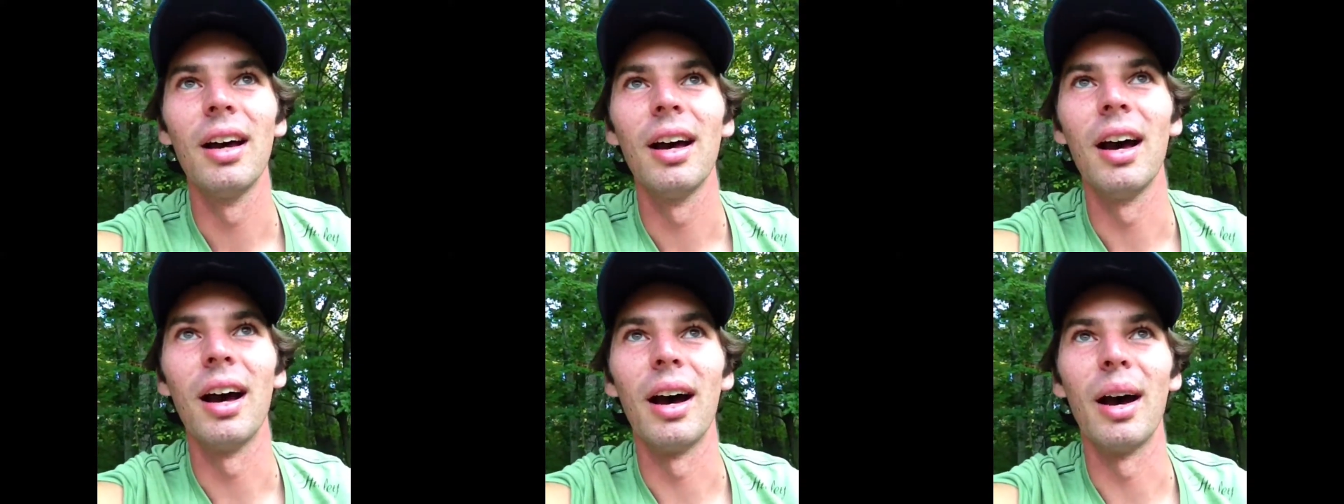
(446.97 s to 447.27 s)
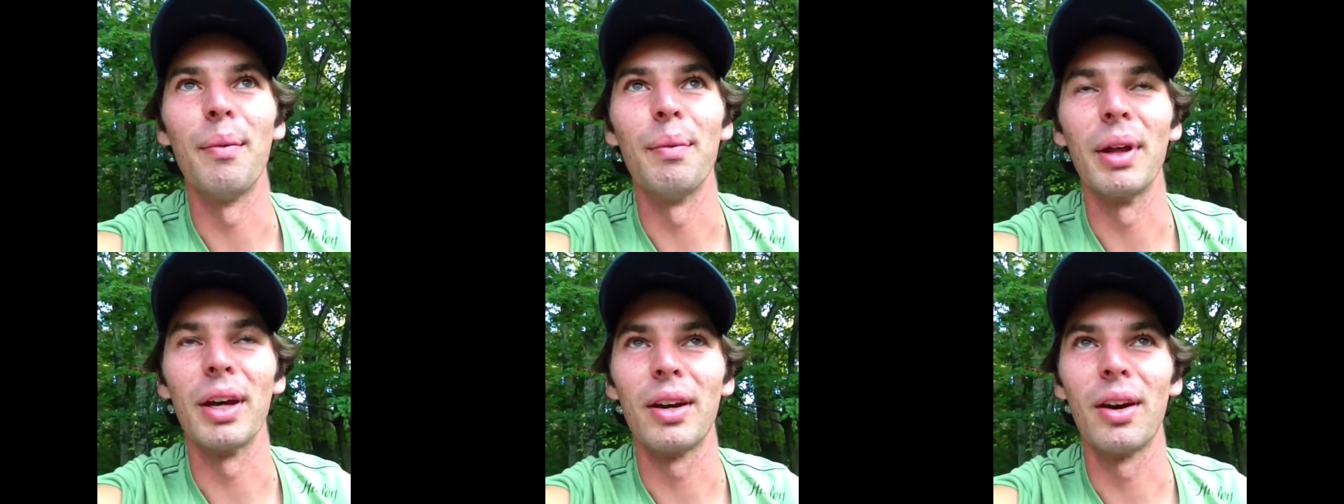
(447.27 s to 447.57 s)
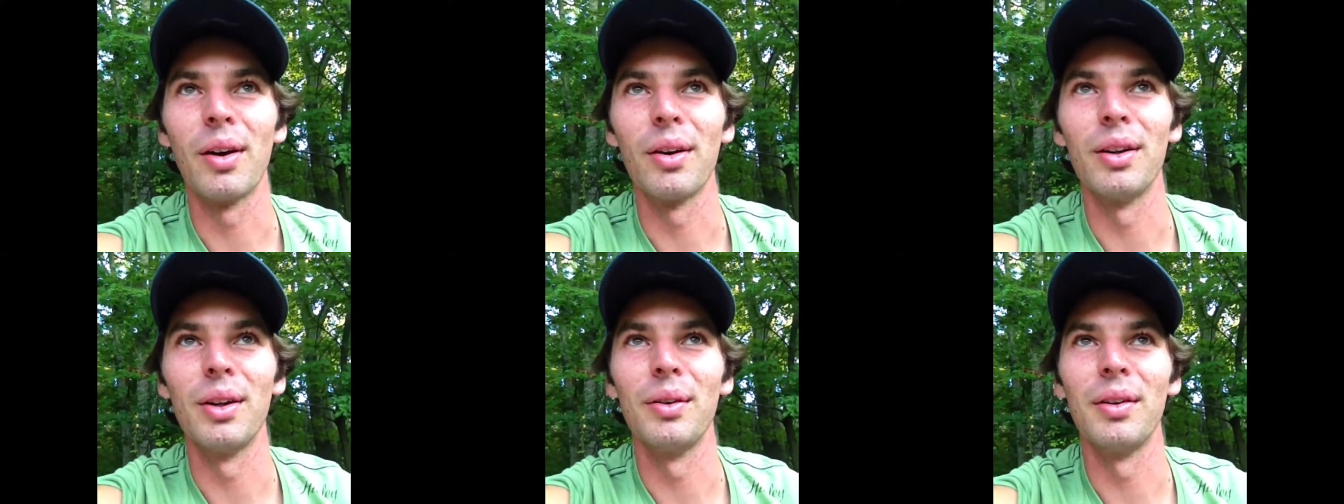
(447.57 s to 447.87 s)
the
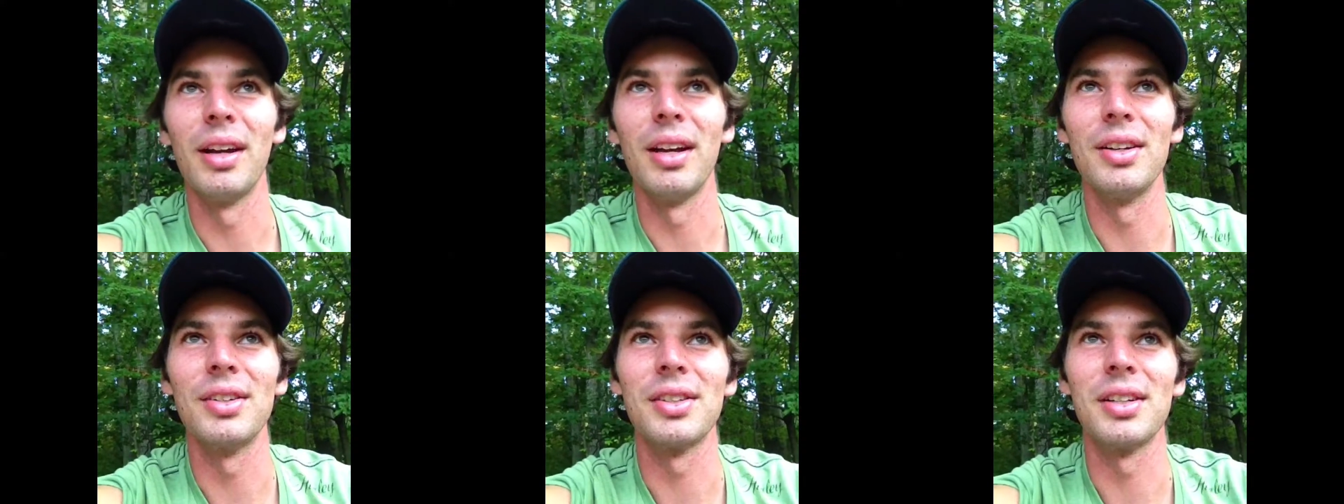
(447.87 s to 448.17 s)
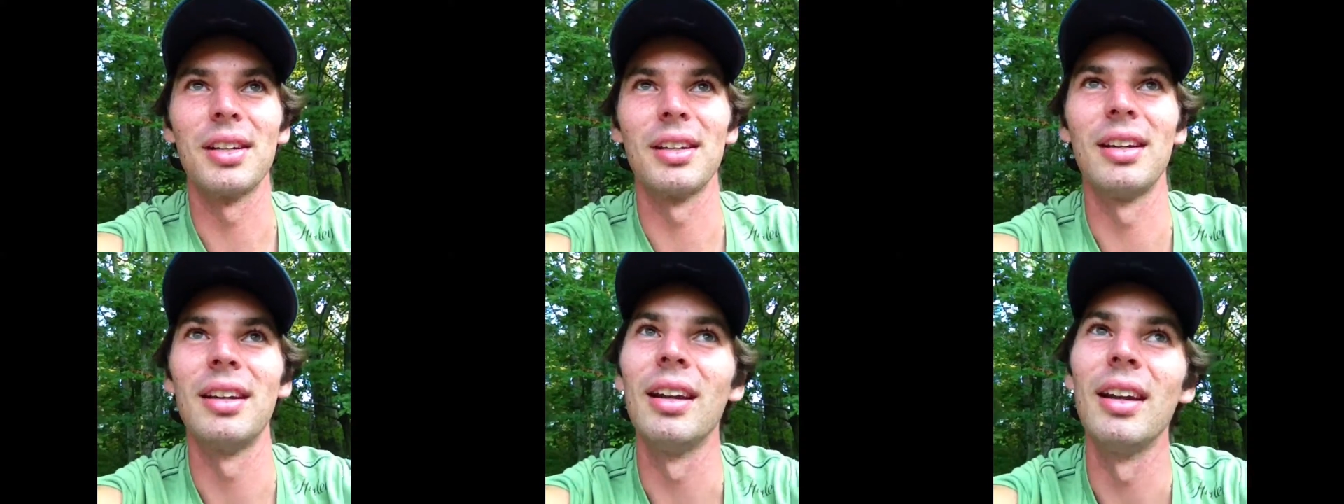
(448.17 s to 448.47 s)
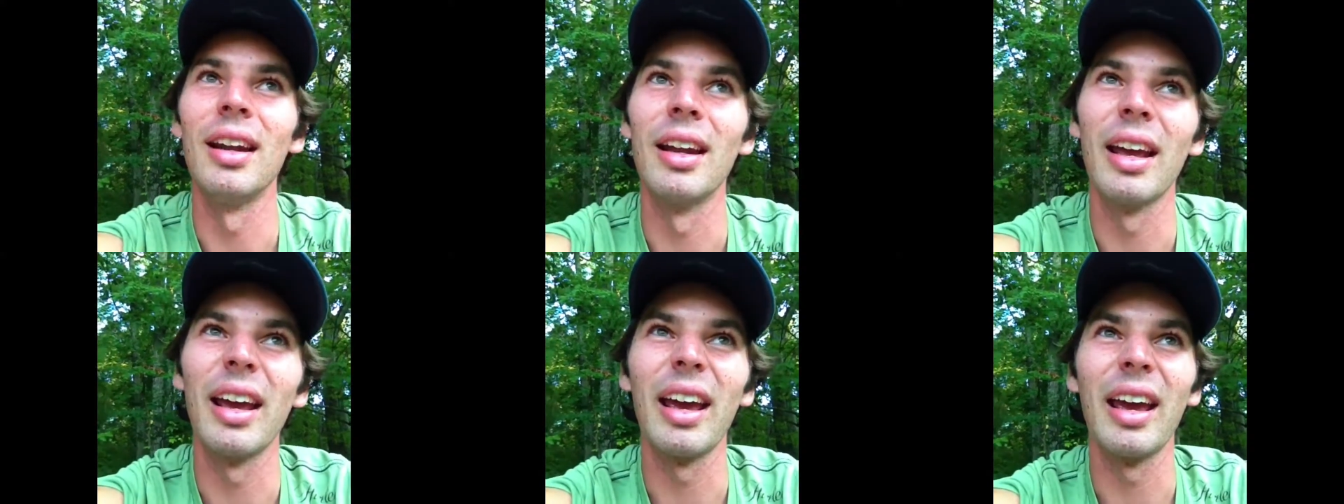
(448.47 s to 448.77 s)
car
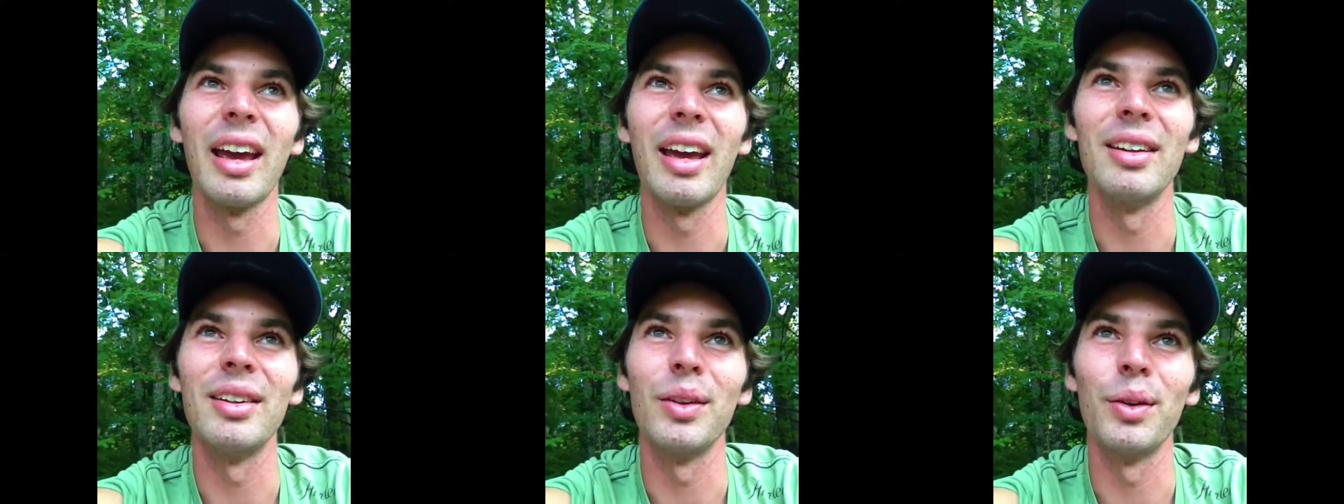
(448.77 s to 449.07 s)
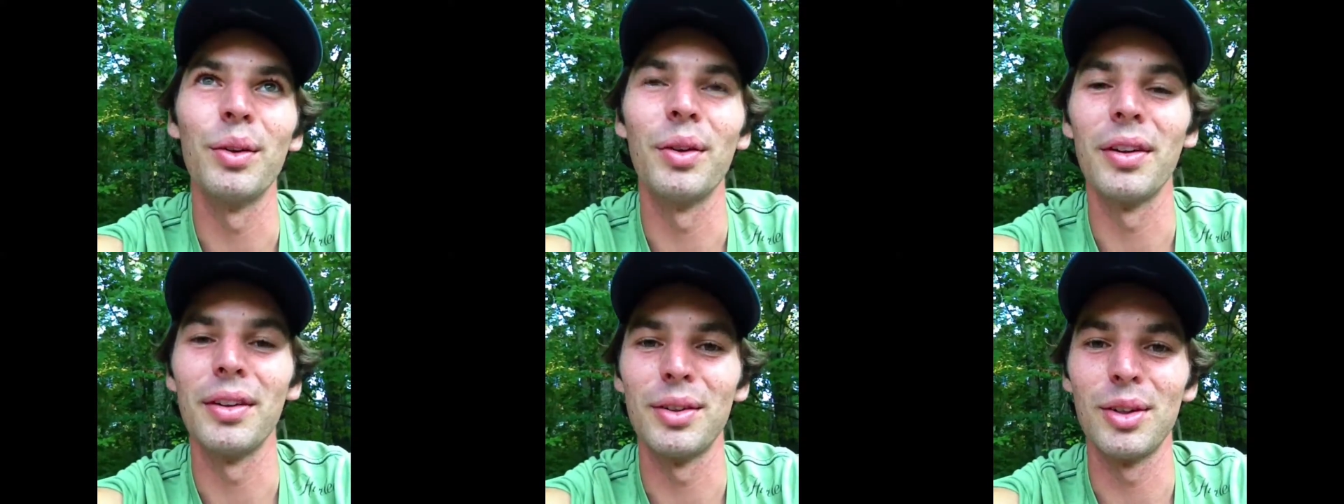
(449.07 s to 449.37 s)
donation and a little